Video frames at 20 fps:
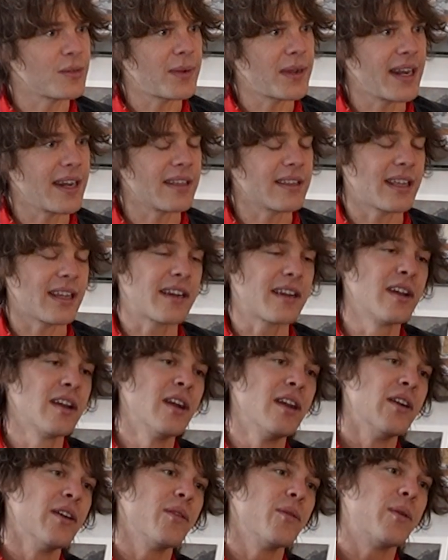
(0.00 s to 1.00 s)
you paint it. Like,
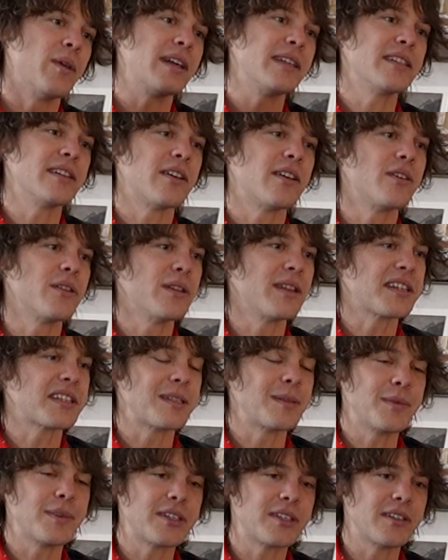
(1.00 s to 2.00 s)
I did a whole
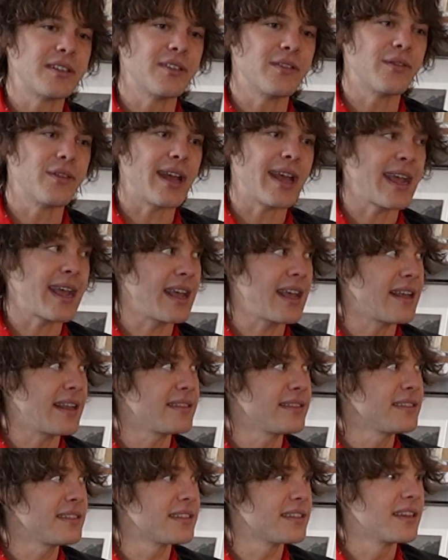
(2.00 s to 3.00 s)
exhibition of
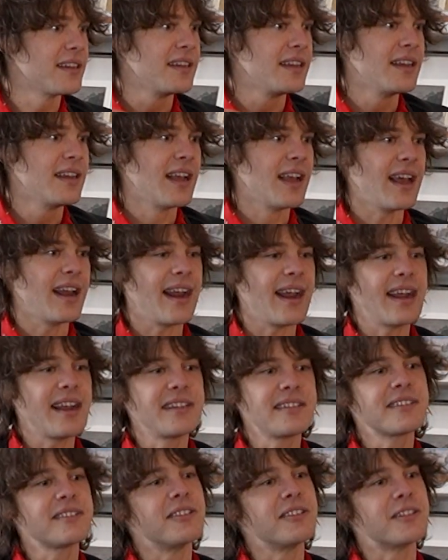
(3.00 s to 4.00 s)
hands. And hands are